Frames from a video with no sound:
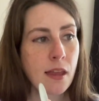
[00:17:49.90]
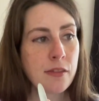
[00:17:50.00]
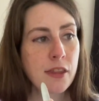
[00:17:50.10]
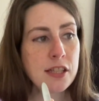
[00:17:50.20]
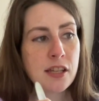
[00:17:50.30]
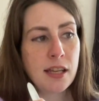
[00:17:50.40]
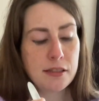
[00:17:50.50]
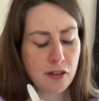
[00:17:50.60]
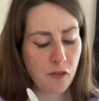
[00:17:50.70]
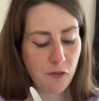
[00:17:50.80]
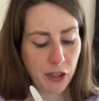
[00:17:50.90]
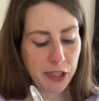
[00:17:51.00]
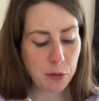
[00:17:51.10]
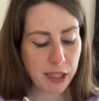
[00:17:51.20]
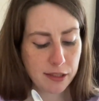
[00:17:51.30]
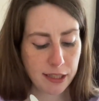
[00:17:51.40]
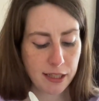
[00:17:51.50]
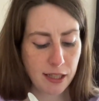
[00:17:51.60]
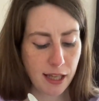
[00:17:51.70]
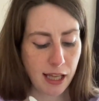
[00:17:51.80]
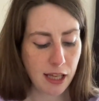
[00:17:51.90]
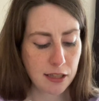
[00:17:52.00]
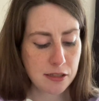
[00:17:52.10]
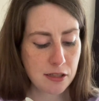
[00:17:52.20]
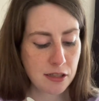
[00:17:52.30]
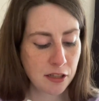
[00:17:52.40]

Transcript: this year has gone very quickly and